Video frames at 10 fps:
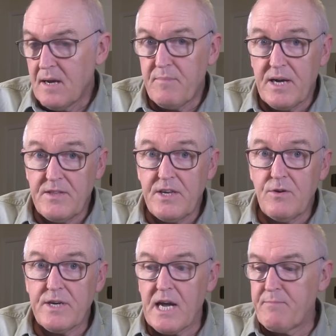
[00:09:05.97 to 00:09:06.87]
But in
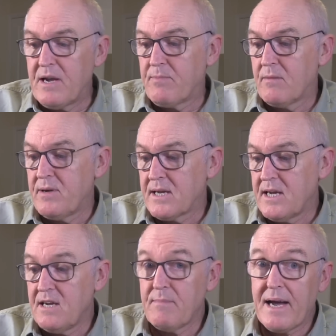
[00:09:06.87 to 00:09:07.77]
the UK, people are being
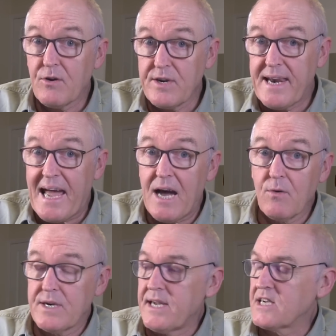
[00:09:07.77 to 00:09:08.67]
emailed
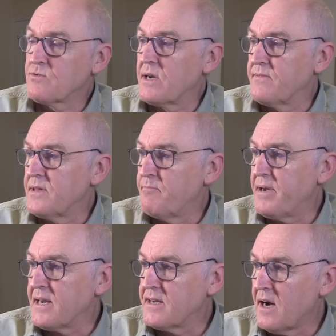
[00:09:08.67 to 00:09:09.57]
now and next week for the
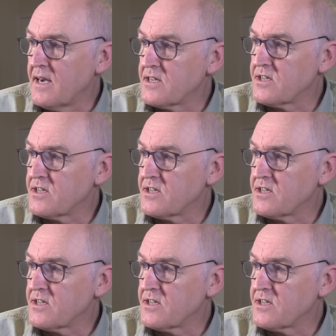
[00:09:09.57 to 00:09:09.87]
big diet